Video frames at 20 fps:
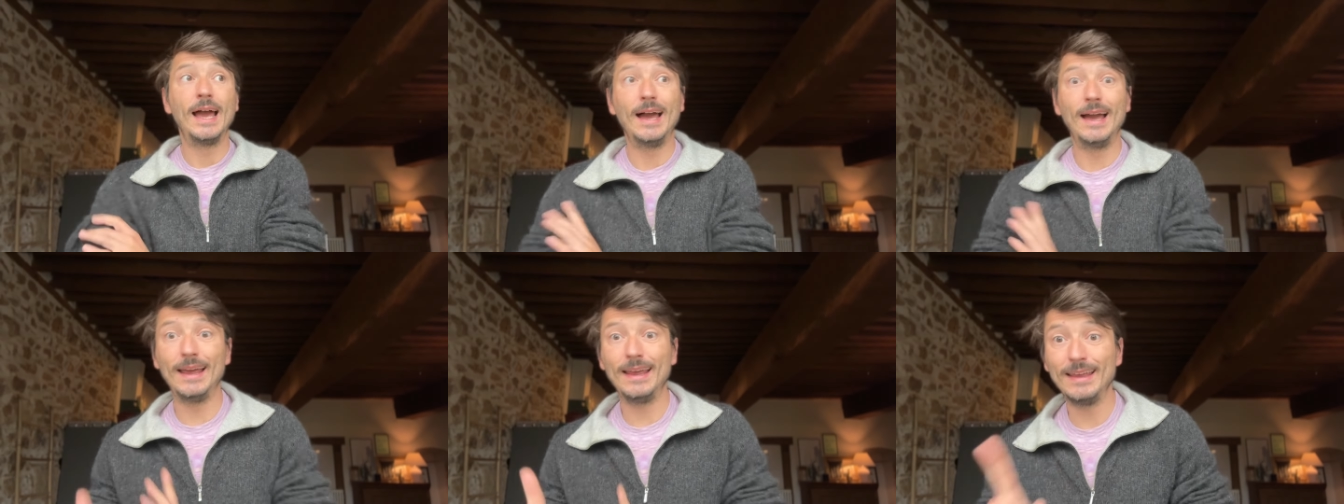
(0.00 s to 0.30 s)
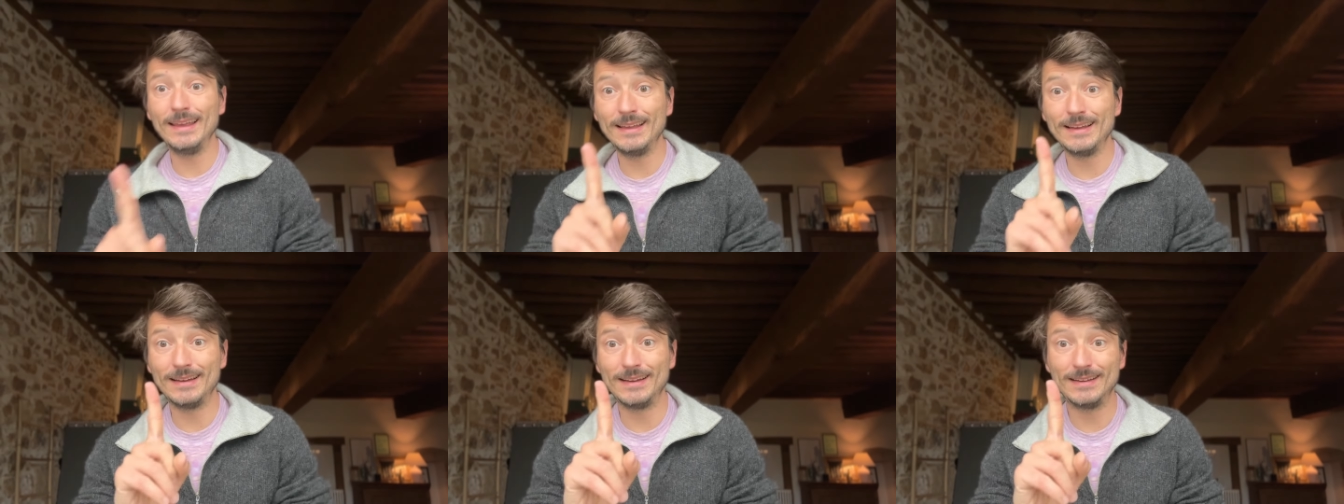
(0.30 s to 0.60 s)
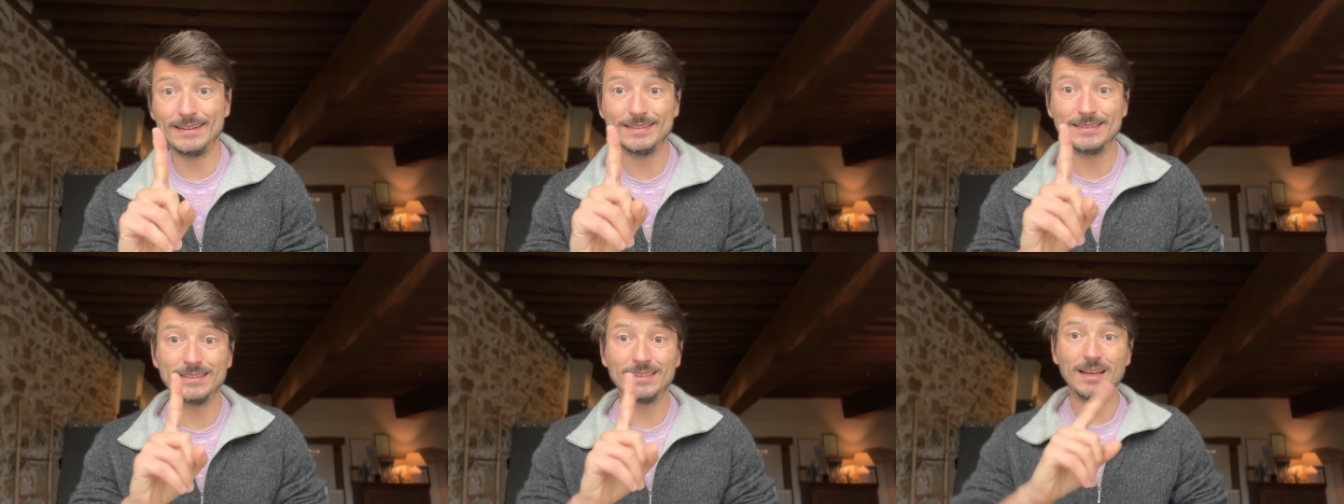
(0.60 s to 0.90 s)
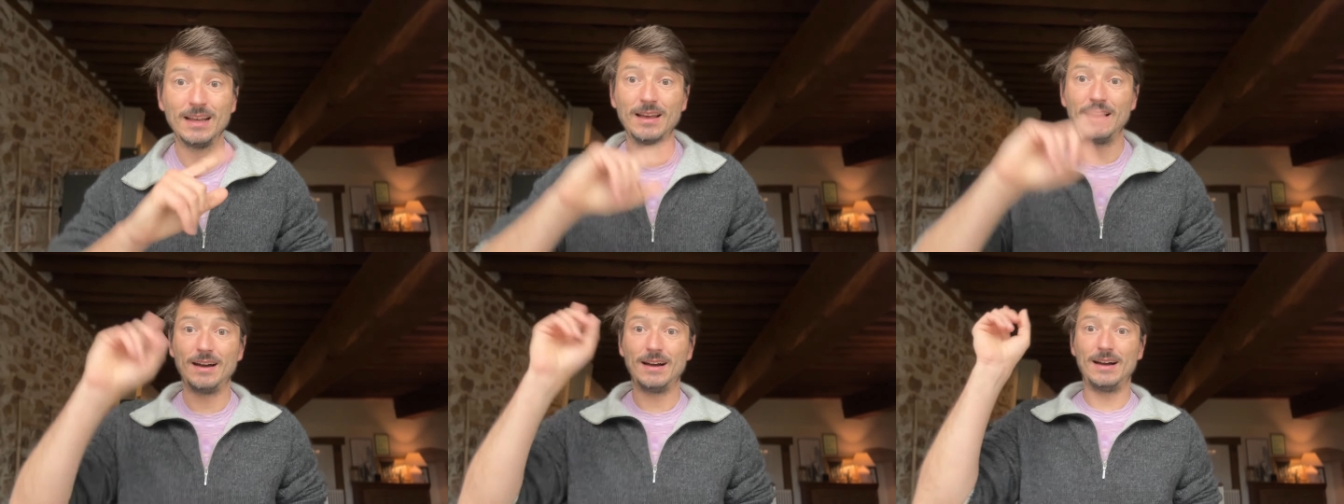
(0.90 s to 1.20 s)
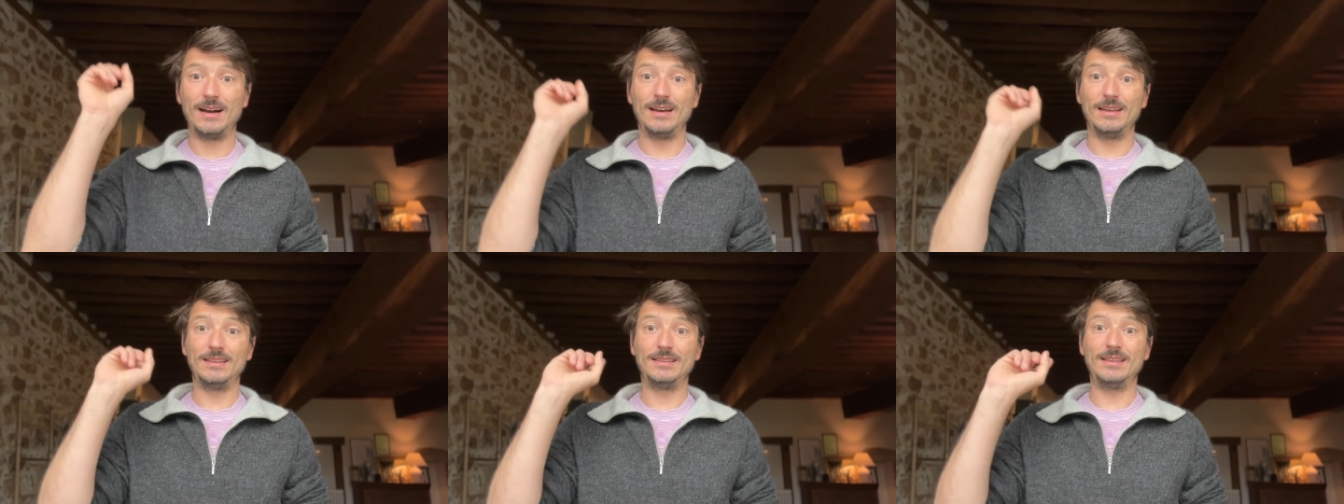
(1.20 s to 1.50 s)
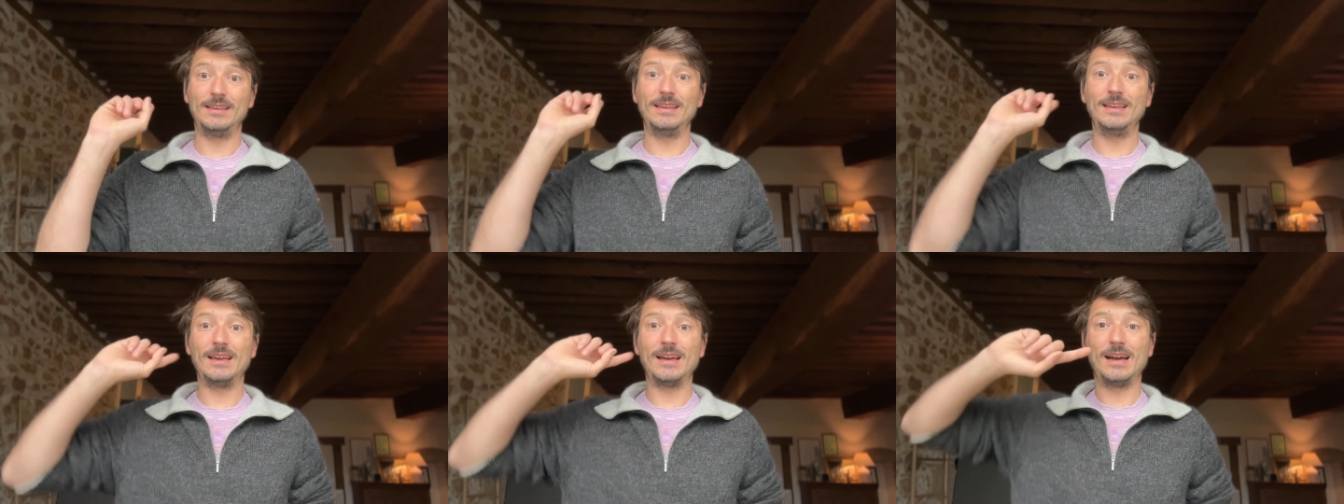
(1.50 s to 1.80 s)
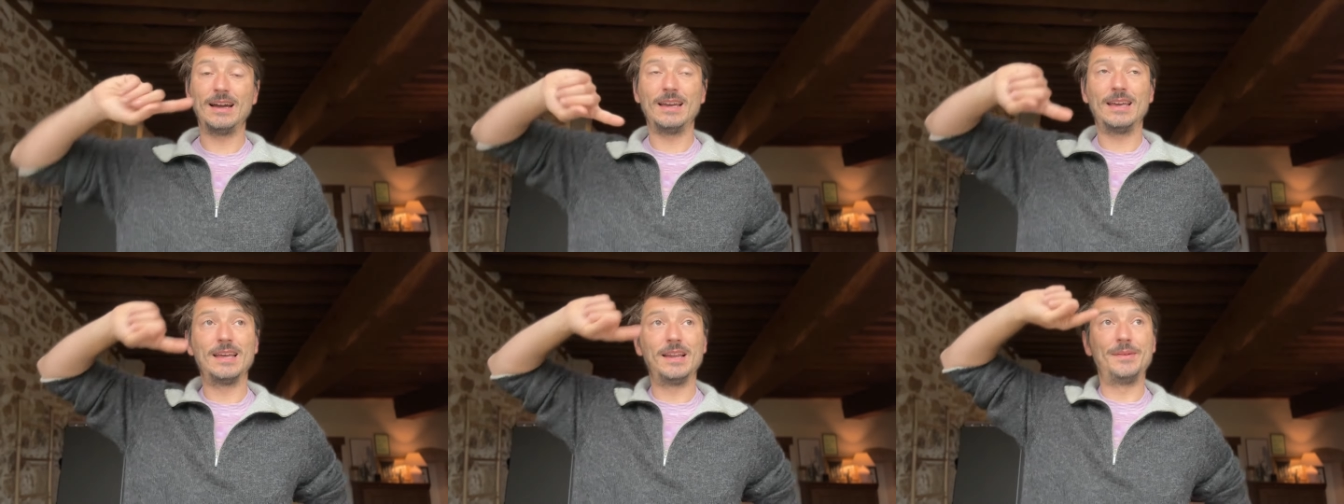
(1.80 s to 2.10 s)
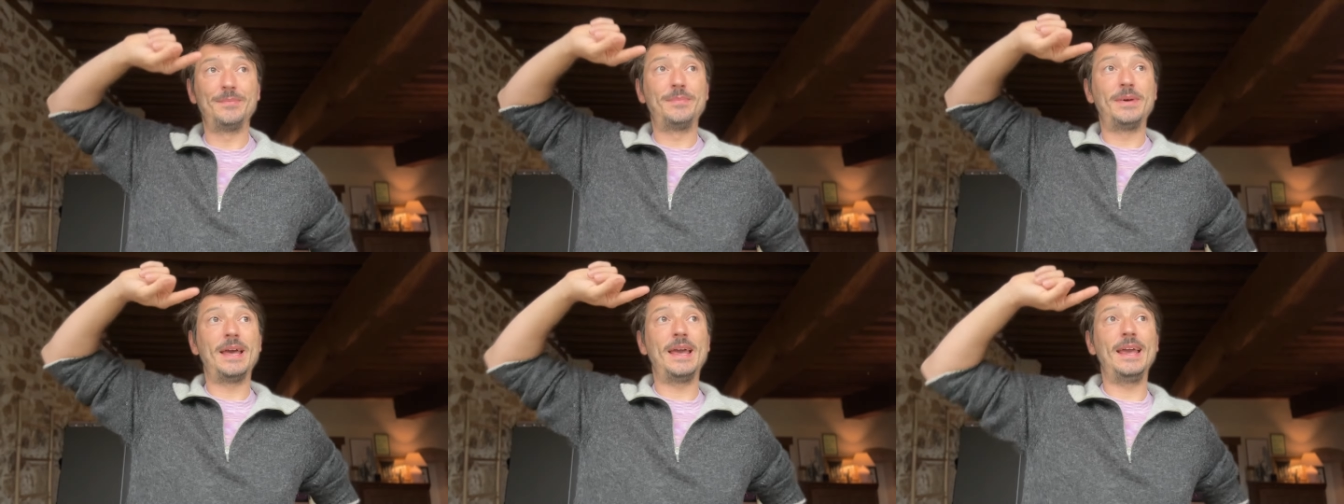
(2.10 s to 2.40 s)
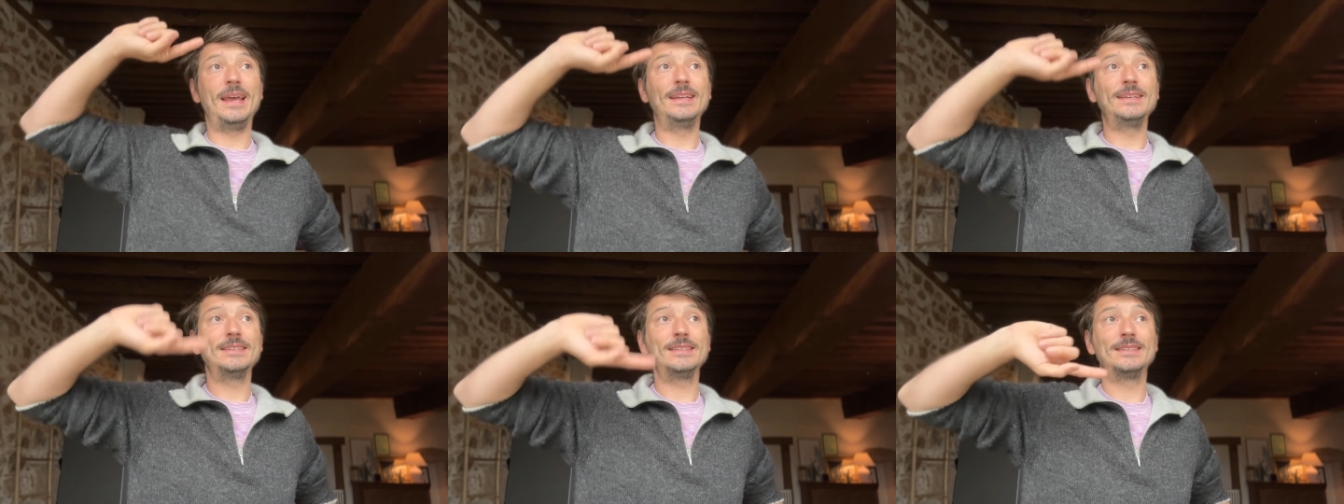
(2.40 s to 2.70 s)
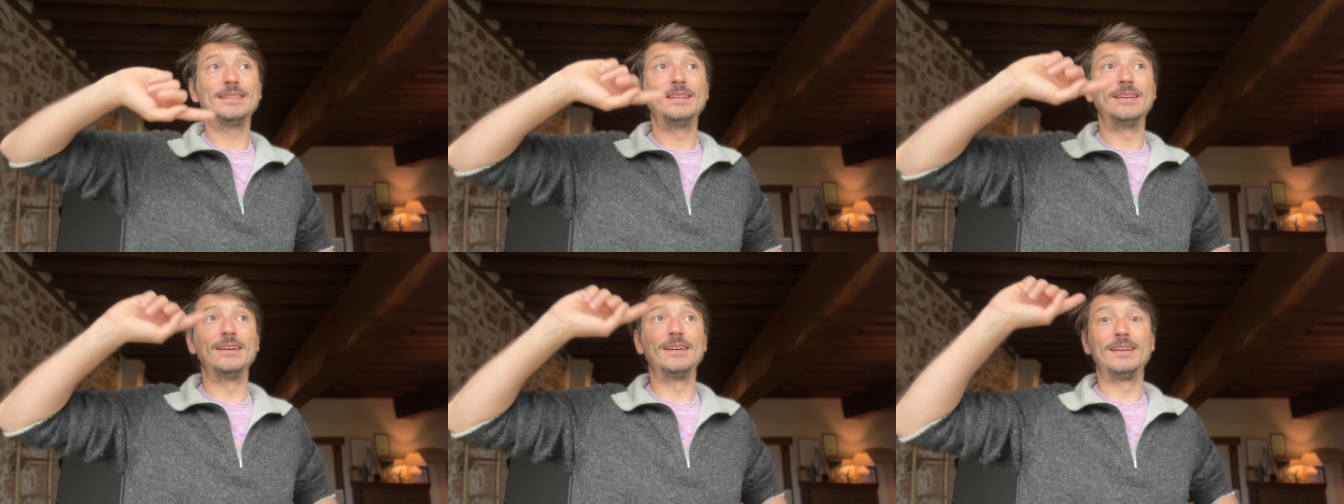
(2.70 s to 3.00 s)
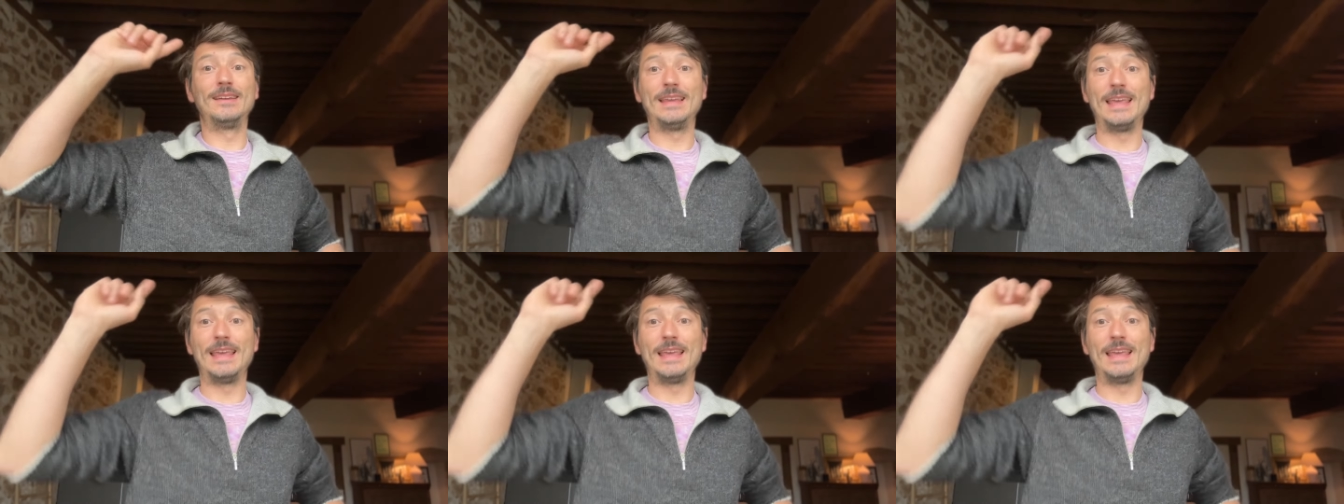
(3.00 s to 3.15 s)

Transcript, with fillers: And I think I can paint the